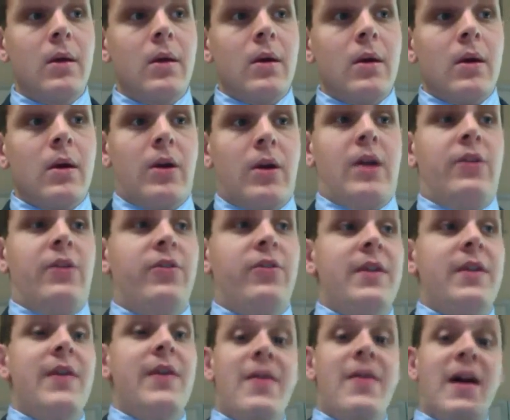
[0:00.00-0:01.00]
Okay, so then
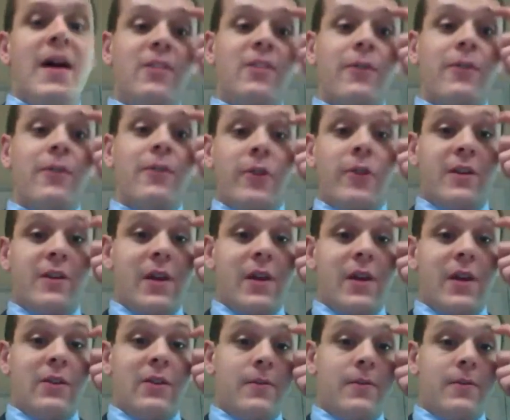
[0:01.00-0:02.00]
that, that's the first
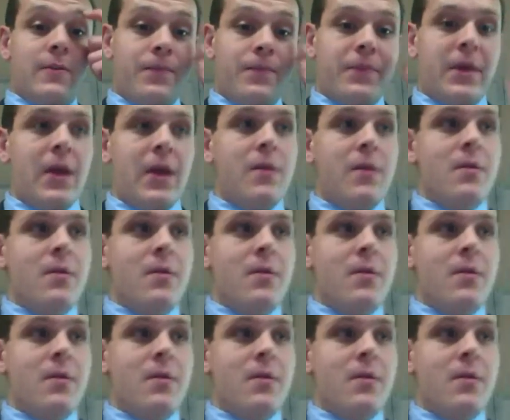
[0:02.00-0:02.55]
conveyance, okay?